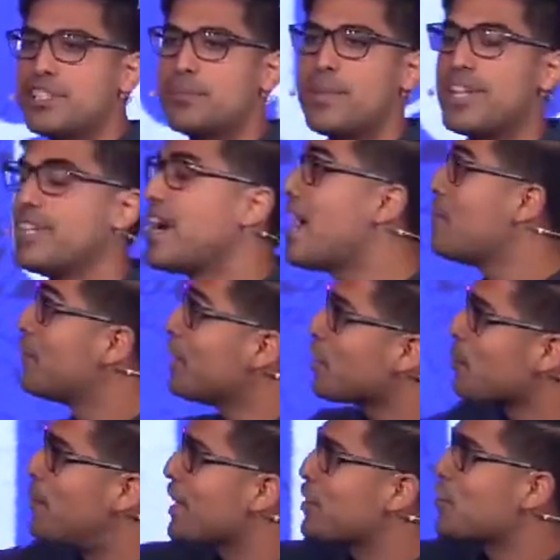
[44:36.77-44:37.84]
businessman. I have
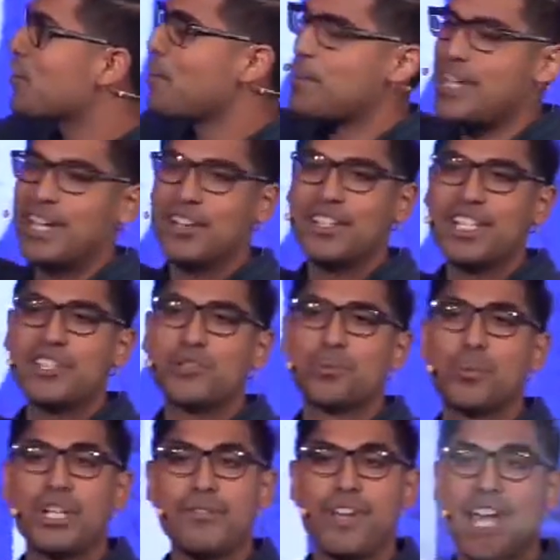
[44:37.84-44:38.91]
another picture up here, and this
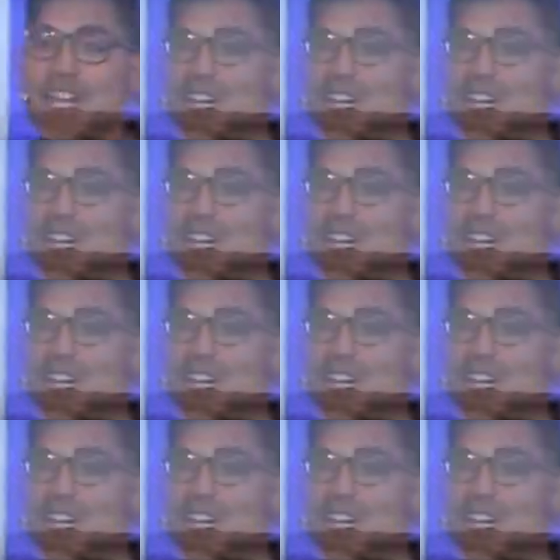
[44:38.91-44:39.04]
is one